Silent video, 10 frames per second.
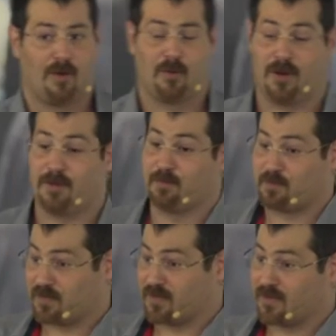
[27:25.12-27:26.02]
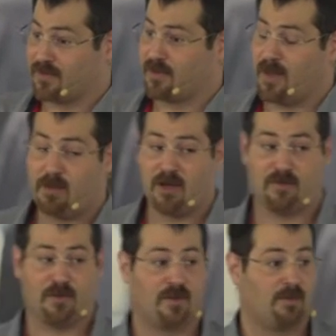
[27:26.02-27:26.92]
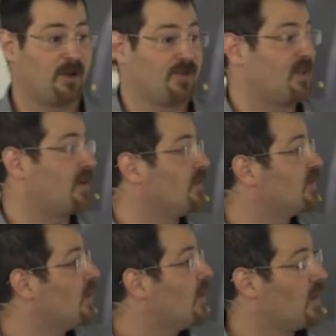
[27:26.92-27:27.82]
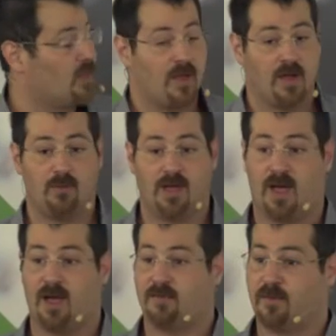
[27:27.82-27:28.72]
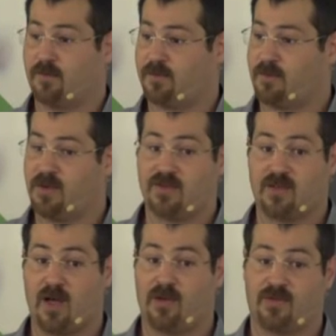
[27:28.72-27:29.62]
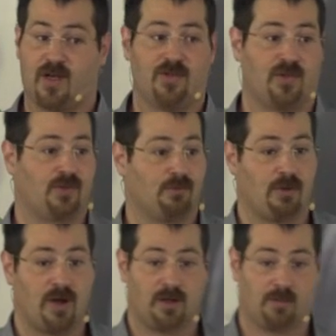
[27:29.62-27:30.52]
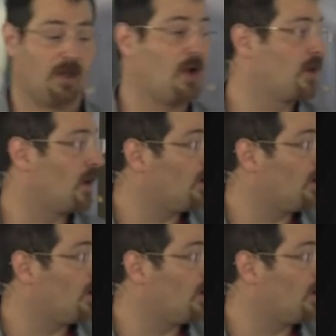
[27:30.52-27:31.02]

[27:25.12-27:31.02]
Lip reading: right? About 50 milliseconds. Then we have various tile sizes. We're running the blocking